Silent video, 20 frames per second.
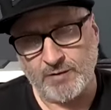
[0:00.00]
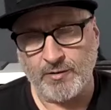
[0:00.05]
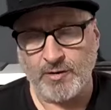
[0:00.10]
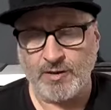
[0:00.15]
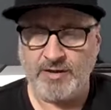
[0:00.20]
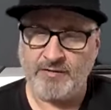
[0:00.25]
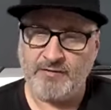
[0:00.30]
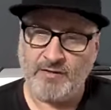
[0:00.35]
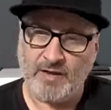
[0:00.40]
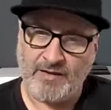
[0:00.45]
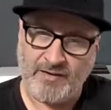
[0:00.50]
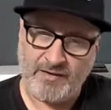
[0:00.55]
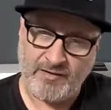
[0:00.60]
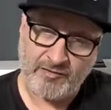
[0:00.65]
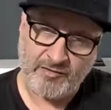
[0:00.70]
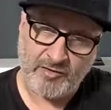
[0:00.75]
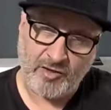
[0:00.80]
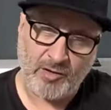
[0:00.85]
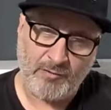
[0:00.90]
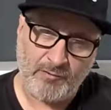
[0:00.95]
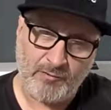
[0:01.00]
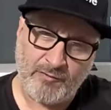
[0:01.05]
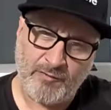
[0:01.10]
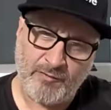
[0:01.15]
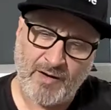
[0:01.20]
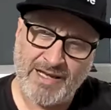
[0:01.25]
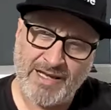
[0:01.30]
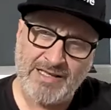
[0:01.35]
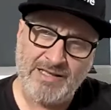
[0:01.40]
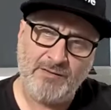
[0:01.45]
It's like there's certain
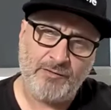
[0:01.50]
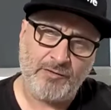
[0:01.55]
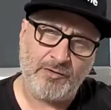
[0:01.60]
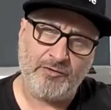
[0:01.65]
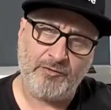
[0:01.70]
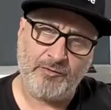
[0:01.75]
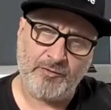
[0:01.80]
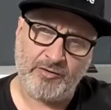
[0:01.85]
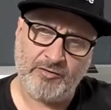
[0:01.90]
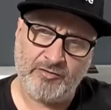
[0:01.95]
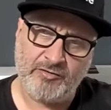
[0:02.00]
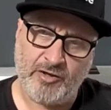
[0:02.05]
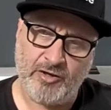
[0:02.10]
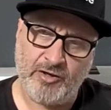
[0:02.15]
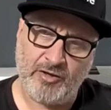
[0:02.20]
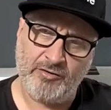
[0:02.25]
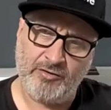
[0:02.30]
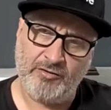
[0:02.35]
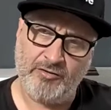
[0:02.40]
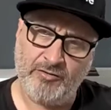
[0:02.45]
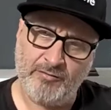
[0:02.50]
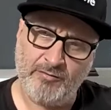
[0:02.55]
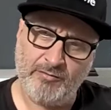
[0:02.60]
flavors for the certain